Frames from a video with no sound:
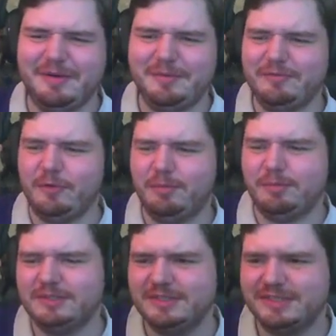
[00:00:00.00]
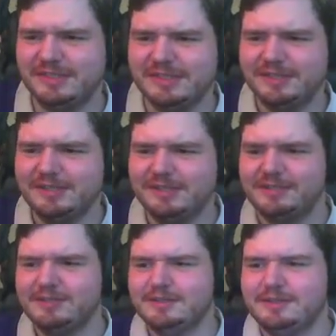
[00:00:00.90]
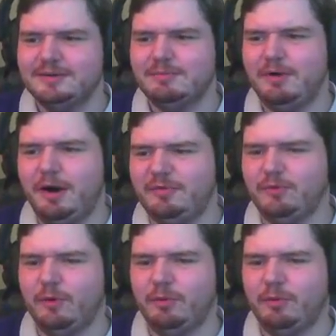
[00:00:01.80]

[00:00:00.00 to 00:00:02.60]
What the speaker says: maybe 4 points. Might be 4